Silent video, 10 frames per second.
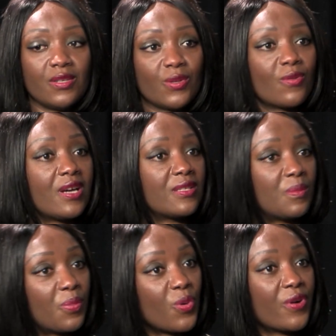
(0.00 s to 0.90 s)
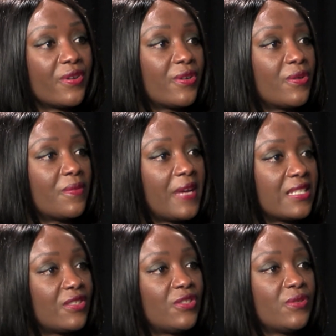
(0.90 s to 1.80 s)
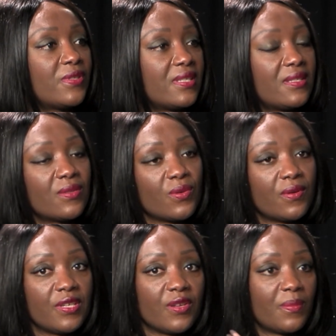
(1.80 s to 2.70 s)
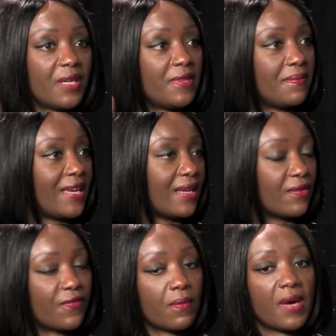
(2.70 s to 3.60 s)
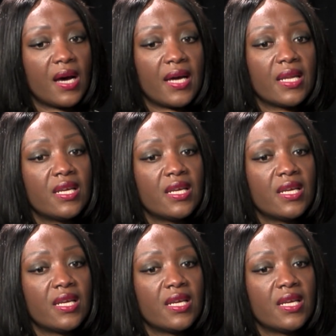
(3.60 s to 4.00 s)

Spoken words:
cross the border, go to Massachusetts or, maybe Maine or Vermont.